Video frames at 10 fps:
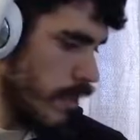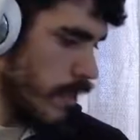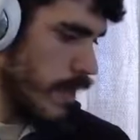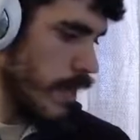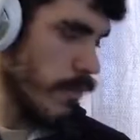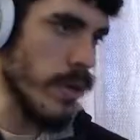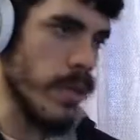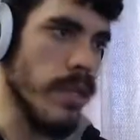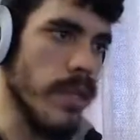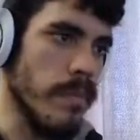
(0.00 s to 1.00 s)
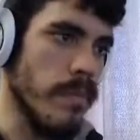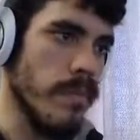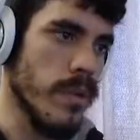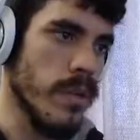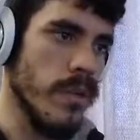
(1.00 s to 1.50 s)
And we're good.
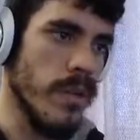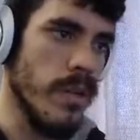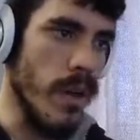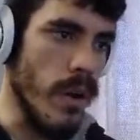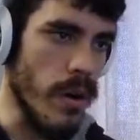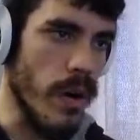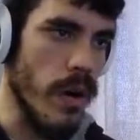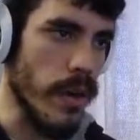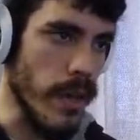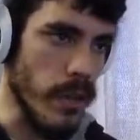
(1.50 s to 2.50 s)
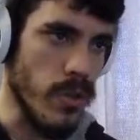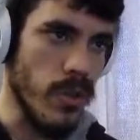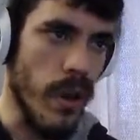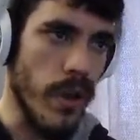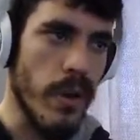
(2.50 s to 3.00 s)
Good to go. Okay,
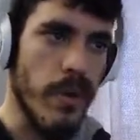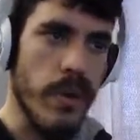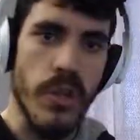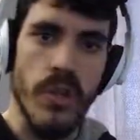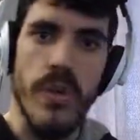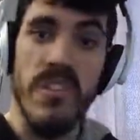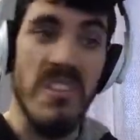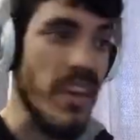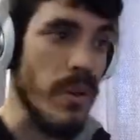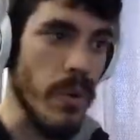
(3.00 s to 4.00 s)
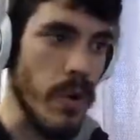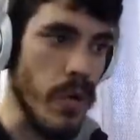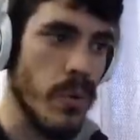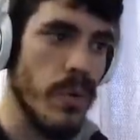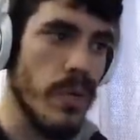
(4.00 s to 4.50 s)
so how do I want to do this? I don't know.